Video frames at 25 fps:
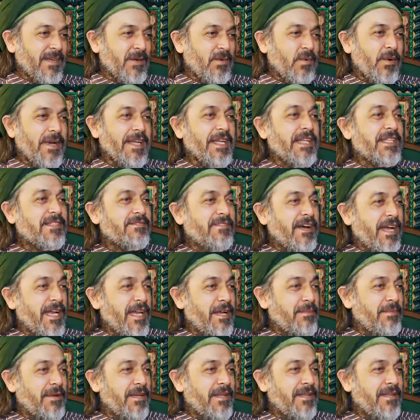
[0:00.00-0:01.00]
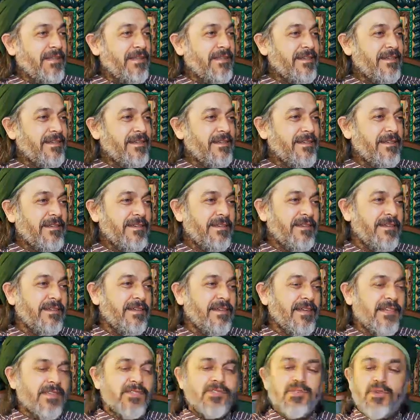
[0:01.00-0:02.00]
When it's valuable,
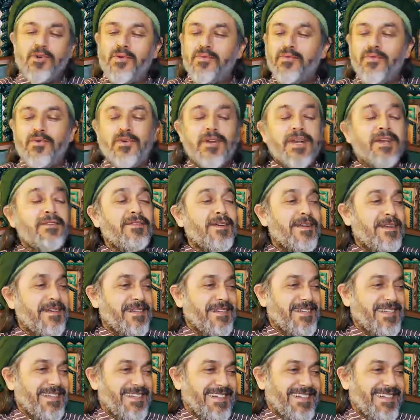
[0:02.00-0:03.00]
it's talk forever.